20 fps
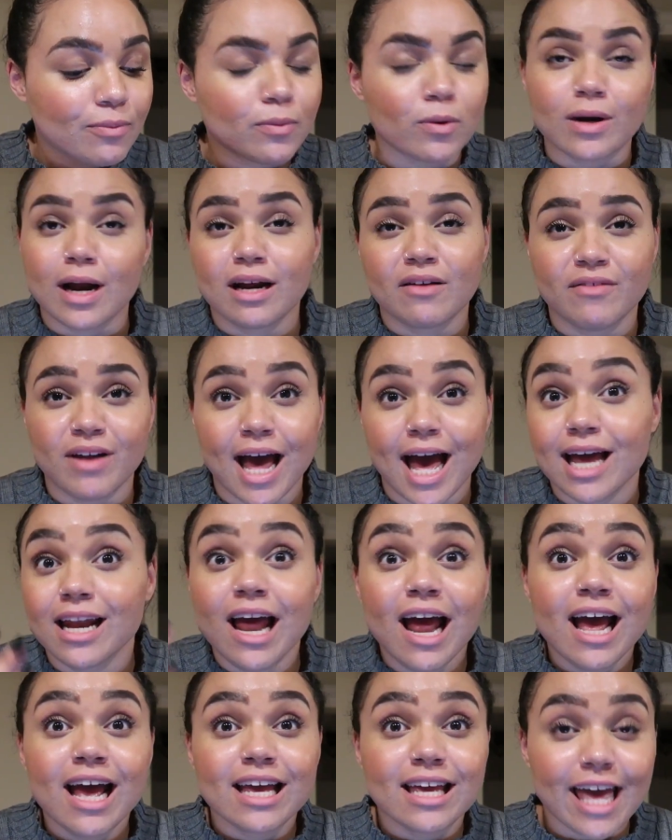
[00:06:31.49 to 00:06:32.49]
We're not even ahead,
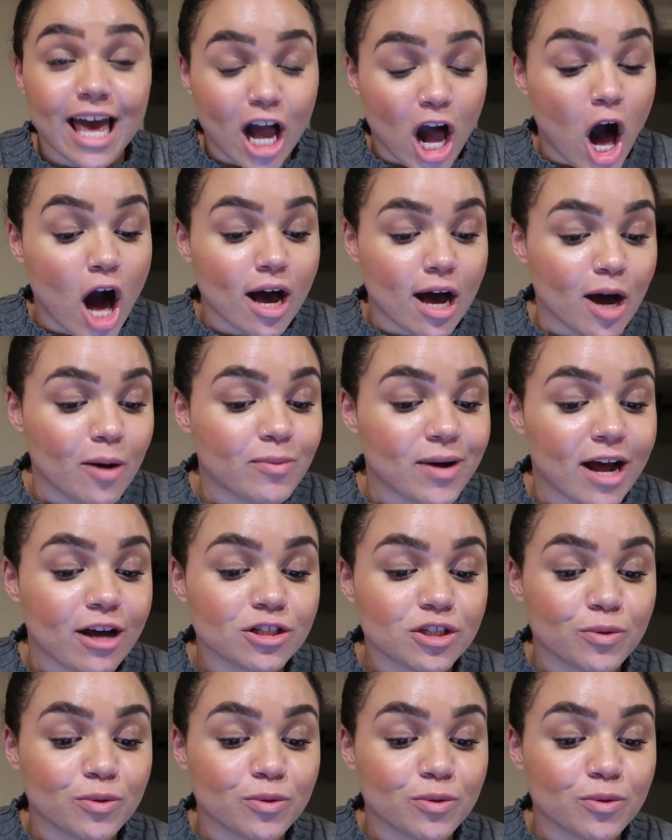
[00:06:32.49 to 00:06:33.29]
get caught up now.